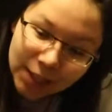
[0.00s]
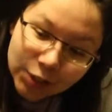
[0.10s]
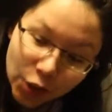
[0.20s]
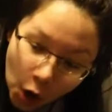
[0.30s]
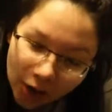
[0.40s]

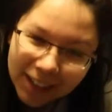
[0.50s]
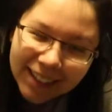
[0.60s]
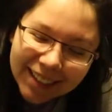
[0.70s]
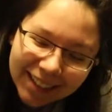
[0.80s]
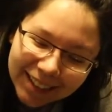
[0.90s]
So
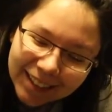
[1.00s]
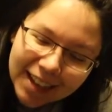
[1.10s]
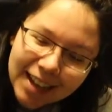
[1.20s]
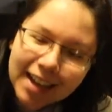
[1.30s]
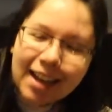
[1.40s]

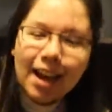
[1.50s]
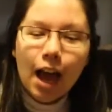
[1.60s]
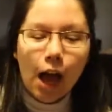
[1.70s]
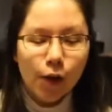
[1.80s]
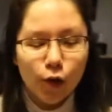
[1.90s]

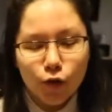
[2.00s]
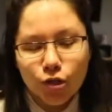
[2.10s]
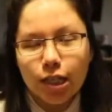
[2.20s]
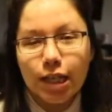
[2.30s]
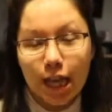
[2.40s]
I don't
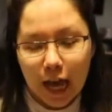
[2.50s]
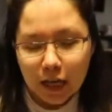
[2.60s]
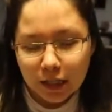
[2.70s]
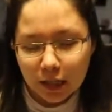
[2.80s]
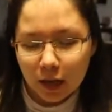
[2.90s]
usually
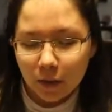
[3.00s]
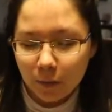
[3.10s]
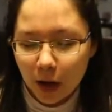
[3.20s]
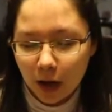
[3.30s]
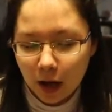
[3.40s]
get,
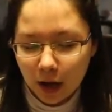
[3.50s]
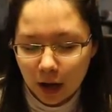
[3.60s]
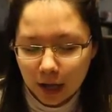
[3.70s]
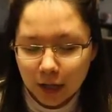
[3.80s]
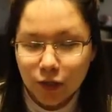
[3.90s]

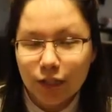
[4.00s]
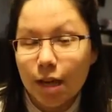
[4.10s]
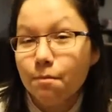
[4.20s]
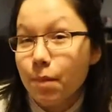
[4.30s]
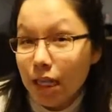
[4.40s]
I guess you'd
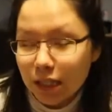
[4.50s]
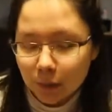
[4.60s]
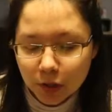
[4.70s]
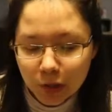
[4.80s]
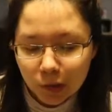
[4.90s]
say, meat
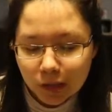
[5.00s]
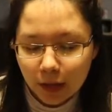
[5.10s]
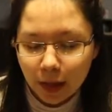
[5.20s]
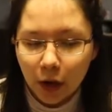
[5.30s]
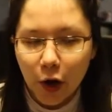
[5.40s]
substitutes
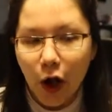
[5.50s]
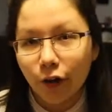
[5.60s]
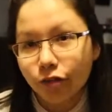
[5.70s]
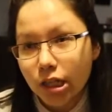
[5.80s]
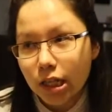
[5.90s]
that
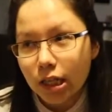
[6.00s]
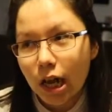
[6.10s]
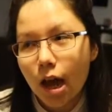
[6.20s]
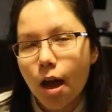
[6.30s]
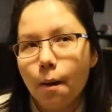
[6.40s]
often,